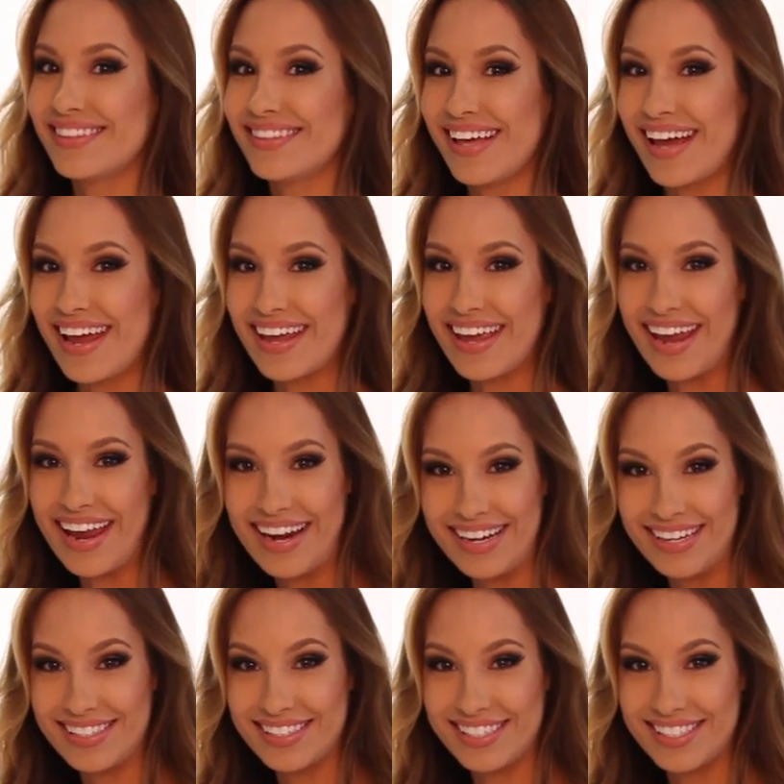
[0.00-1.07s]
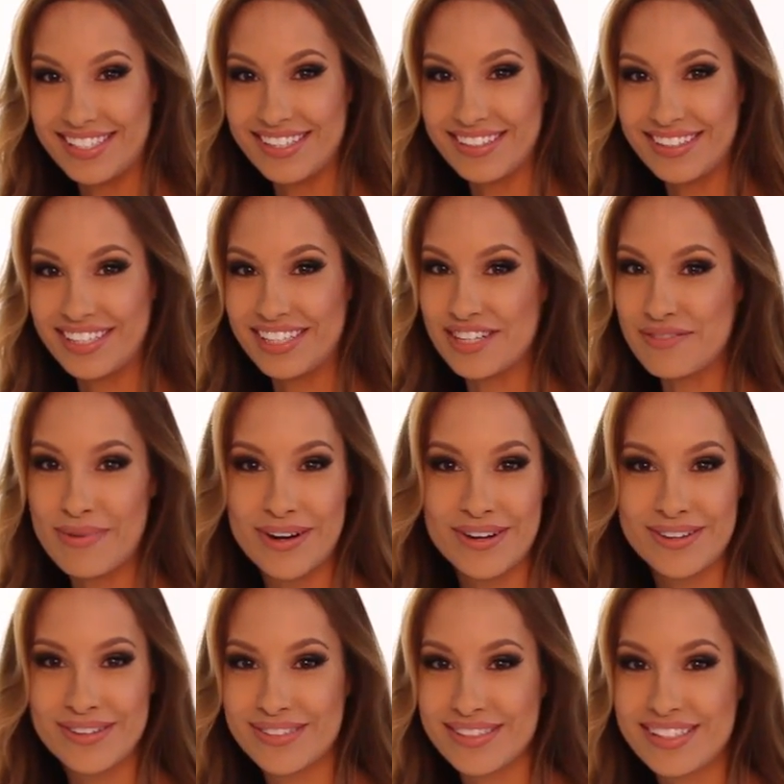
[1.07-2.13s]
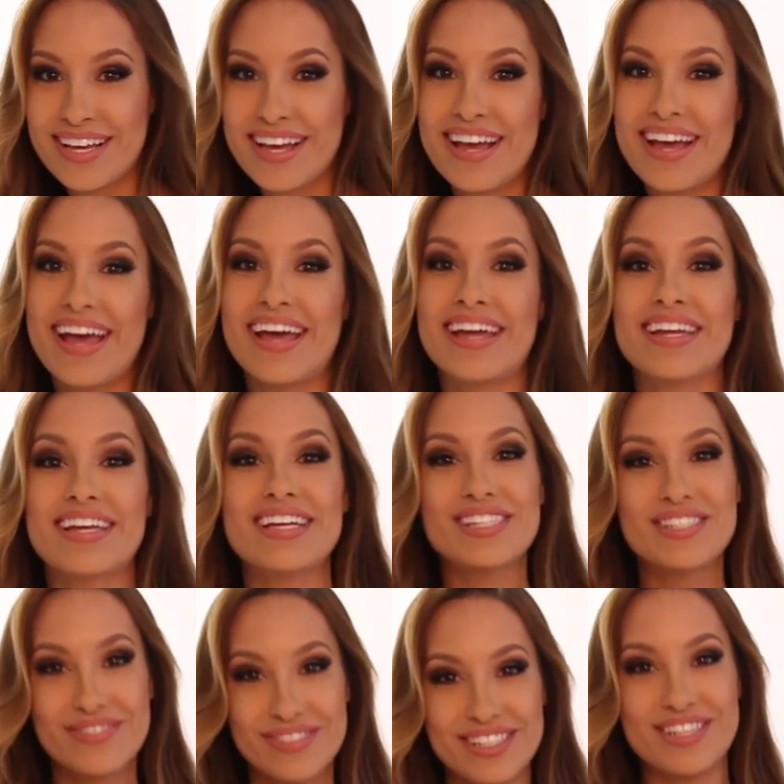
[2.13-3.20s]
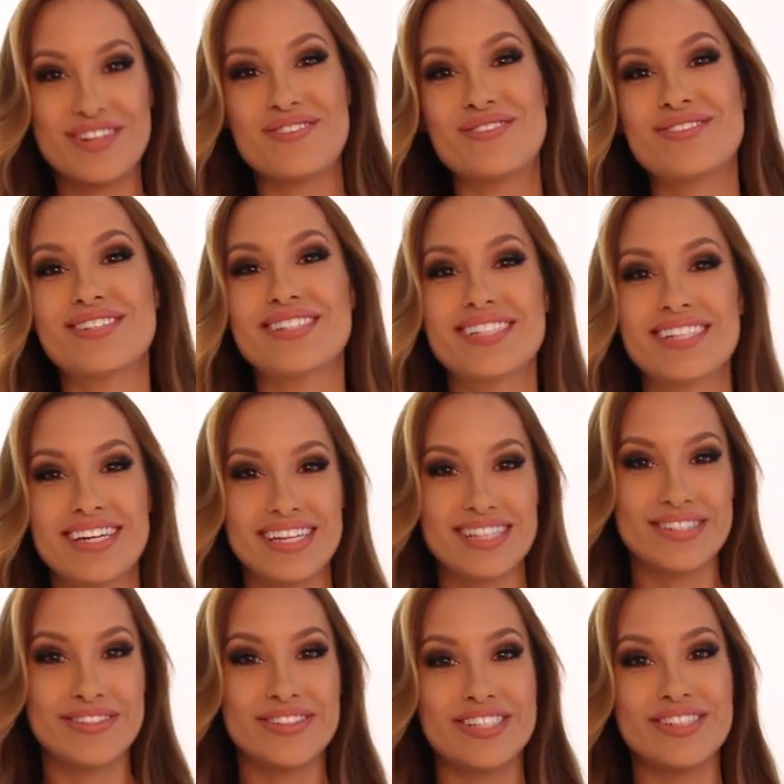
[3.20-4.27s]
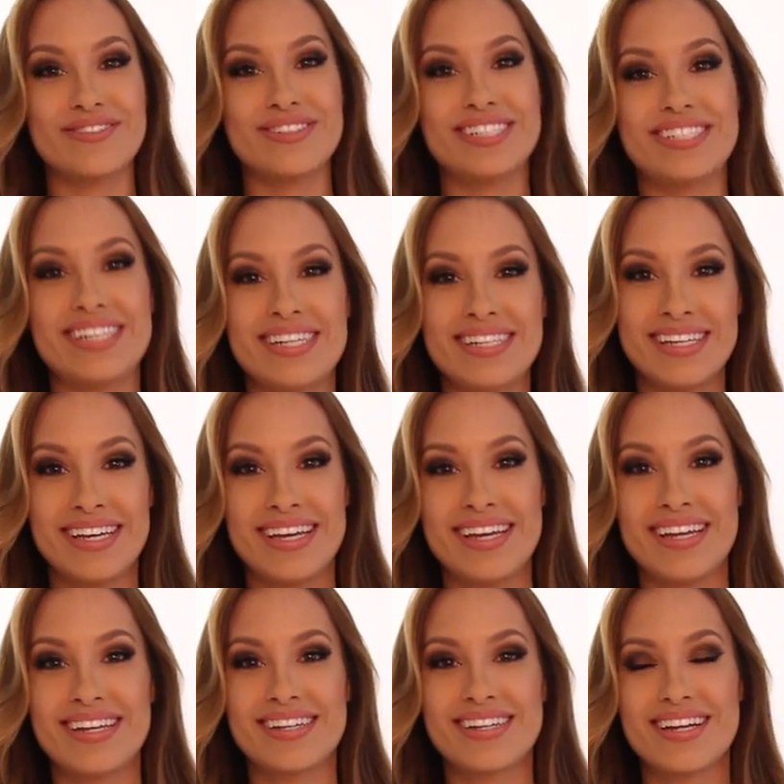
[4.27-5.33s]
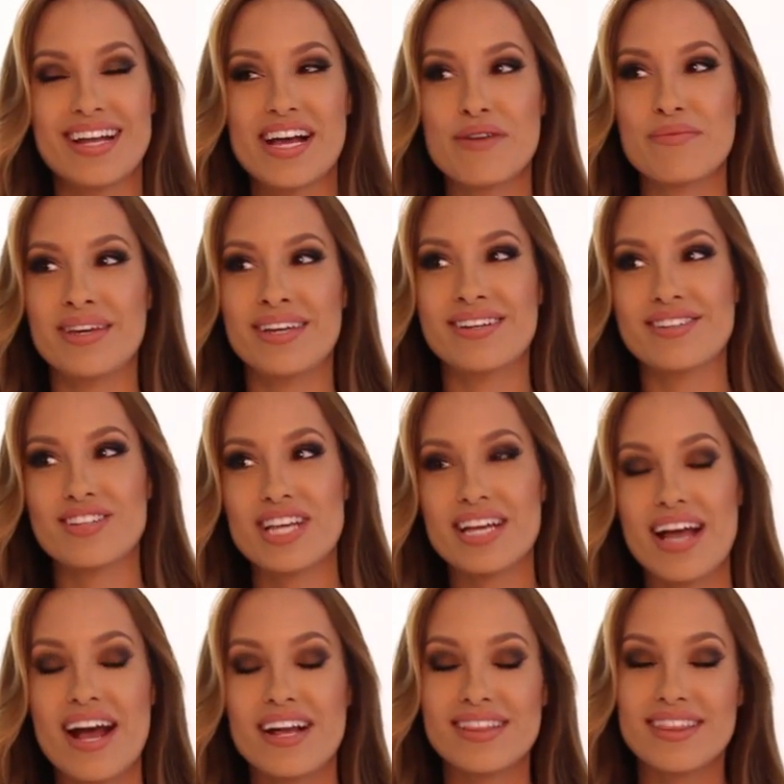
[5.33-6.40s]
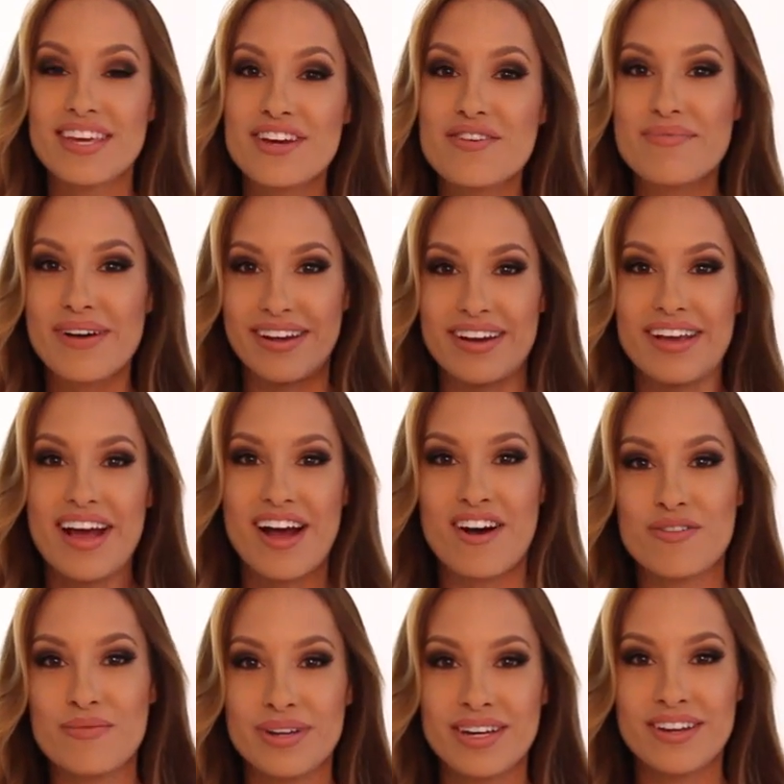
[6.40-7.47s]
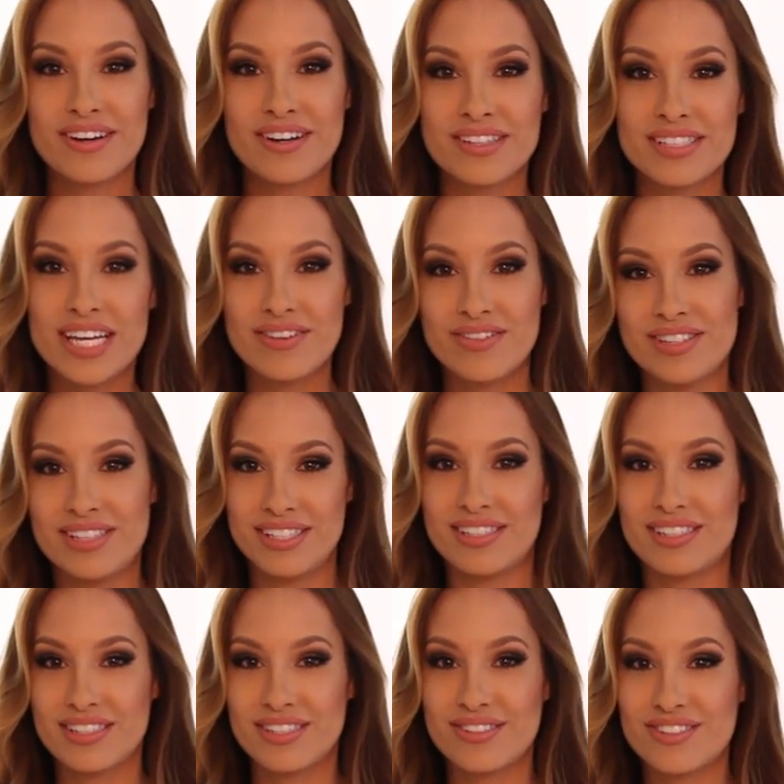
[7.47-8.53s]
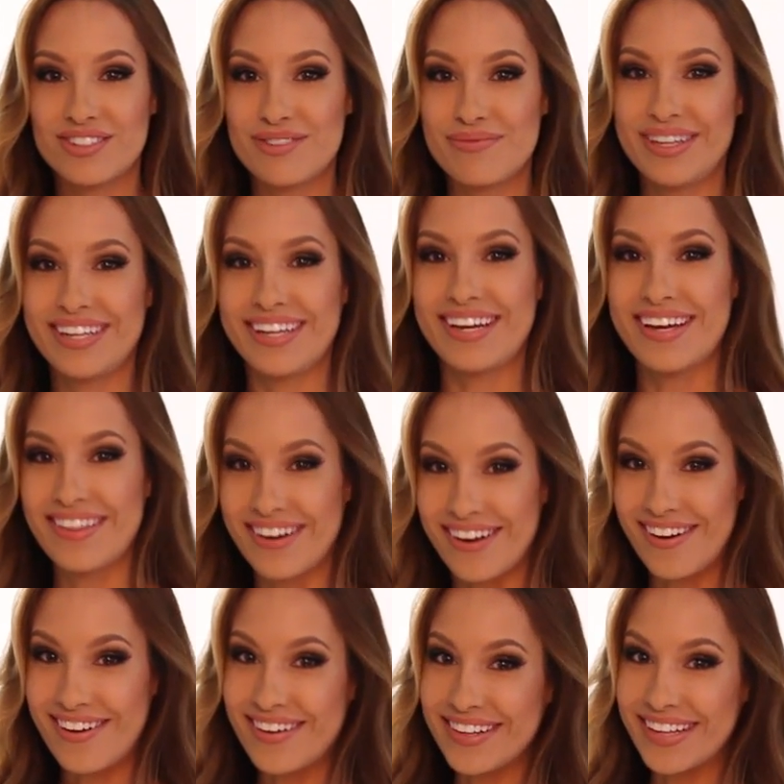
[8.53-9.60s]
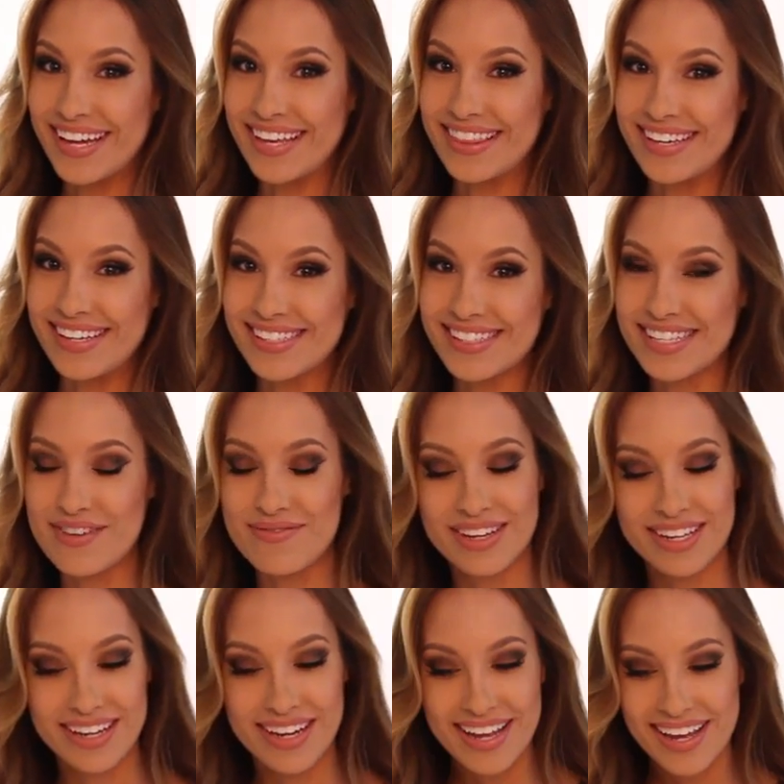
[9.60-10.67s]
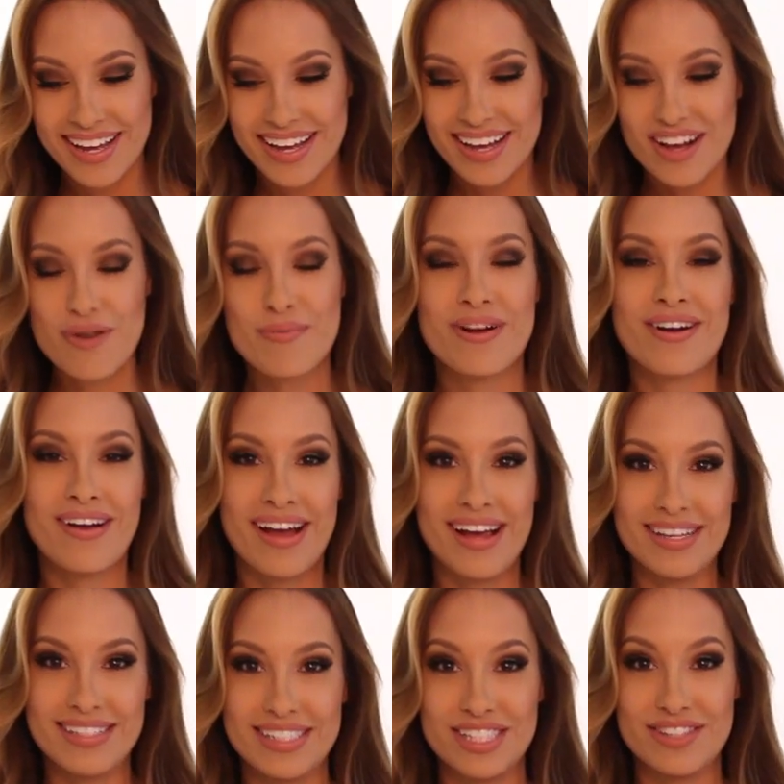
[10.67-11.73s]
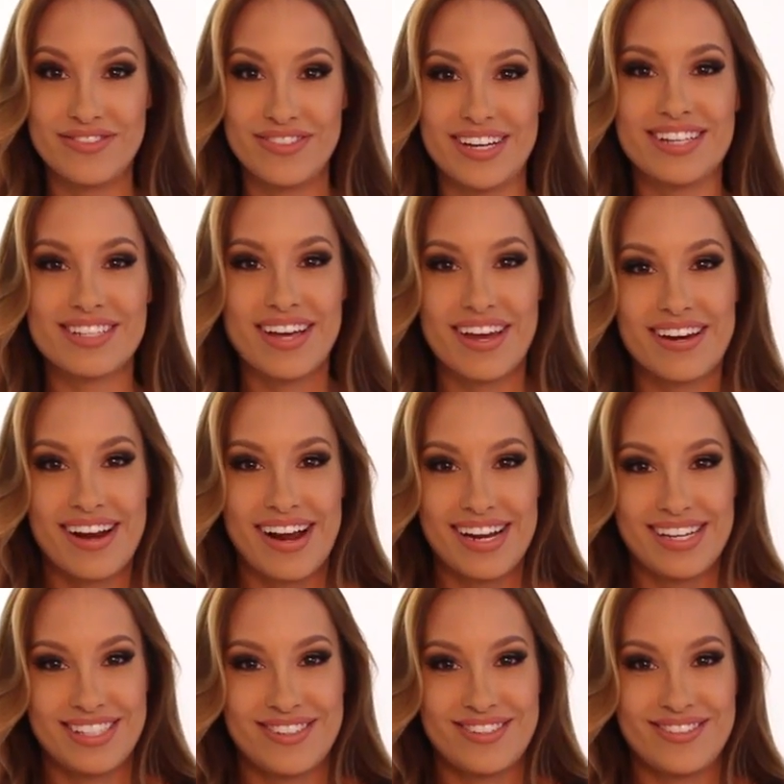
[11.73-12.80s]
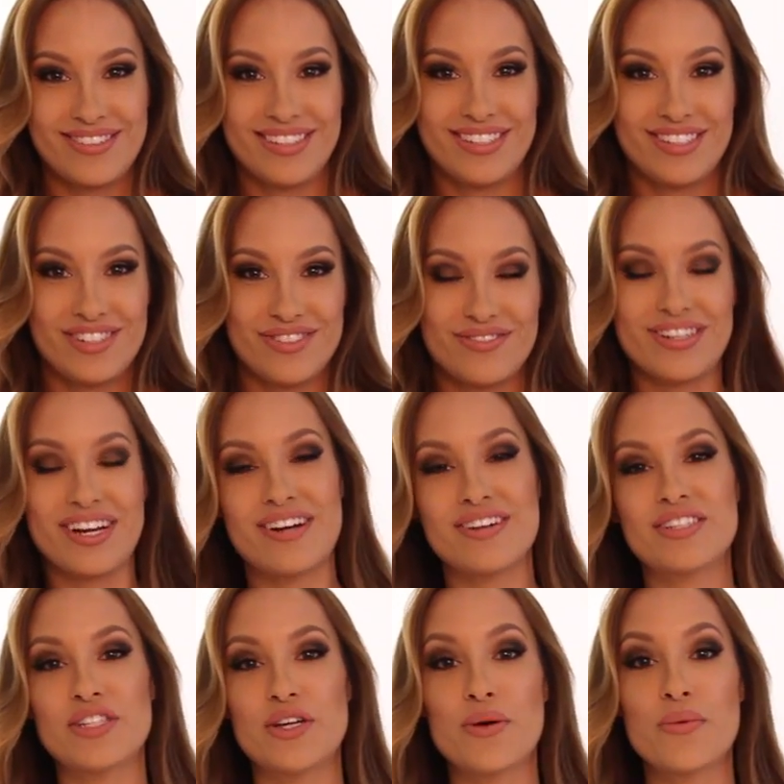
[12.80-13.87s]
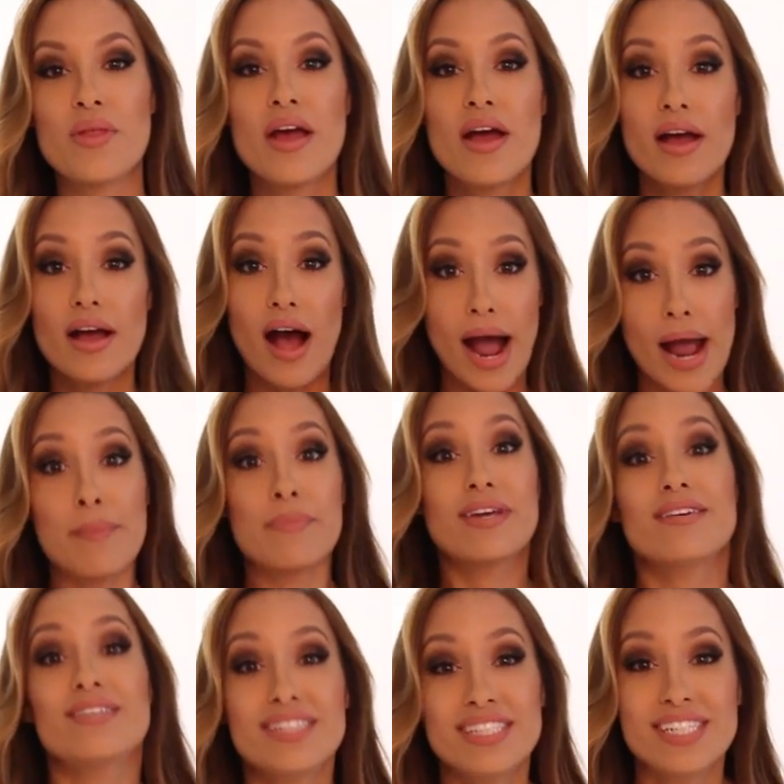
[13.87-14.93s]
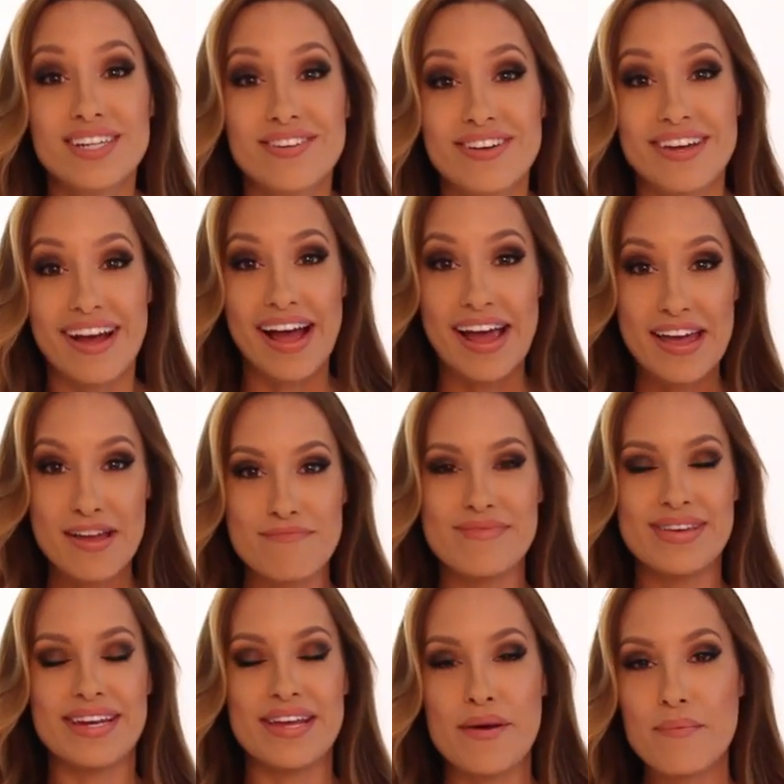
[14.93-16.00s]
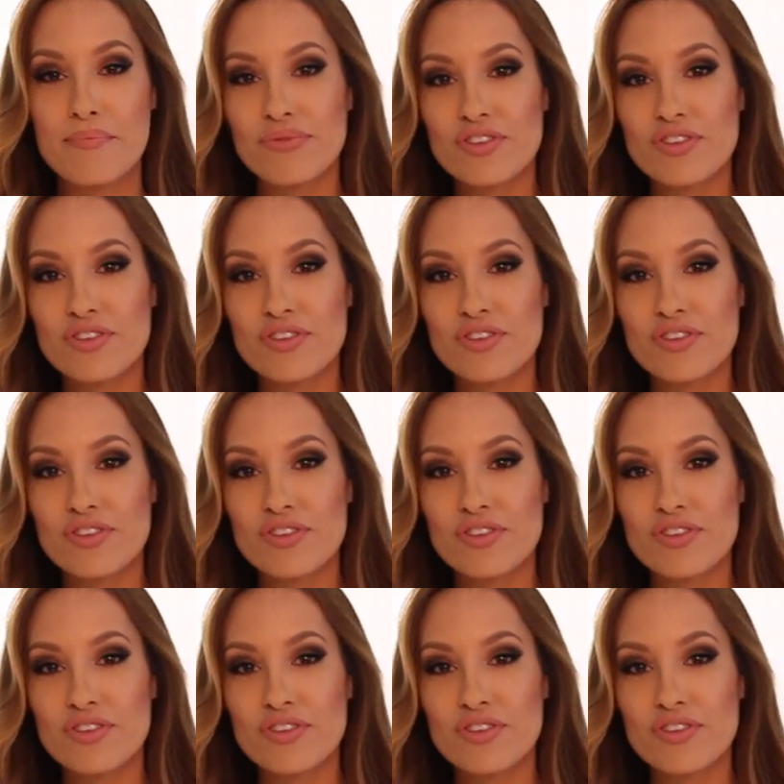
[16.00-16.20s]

like 80s cheerleader pose. and it gets really old and it gets really redundant. And I mean, think about it. How many girls have you seen on social media and they're all like this? I mean, come on guys, it's kind of high school and juvenile. So I'm guilty of it, I admit it.